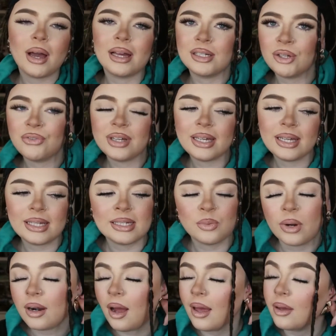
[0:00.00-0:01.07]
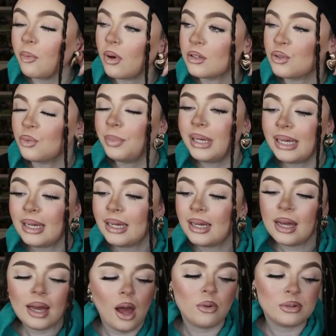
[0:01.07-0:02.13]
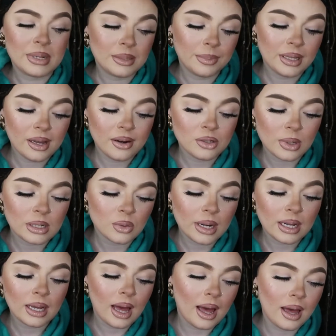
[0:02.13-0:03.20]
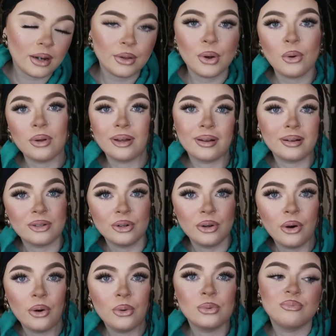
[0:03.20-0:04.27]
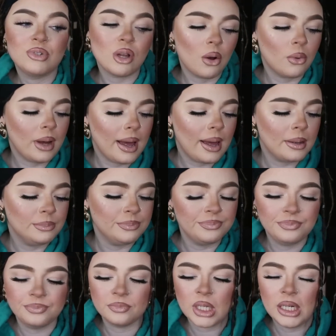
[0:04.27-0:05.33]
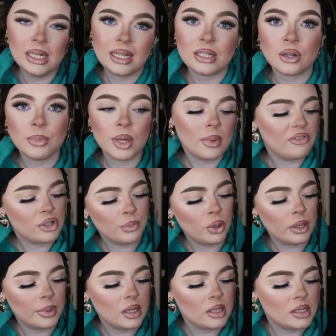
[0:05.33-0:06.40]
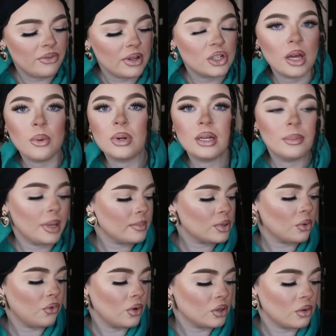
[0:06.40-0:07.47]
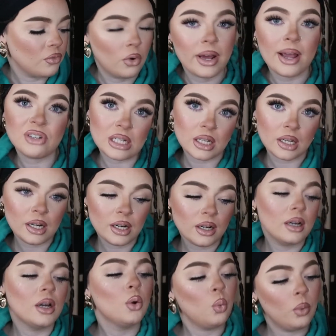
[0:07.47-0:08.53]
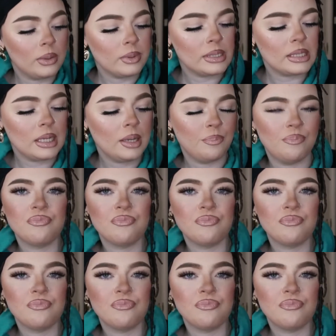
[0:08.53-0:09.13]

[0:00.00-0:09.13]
I love it. It's where I want to be. I was meant to be there in 2020, and you know, it couldn't go. So that's going to be on my vision board because eventually I want to be able to afford to go to Florida every single year. We will see.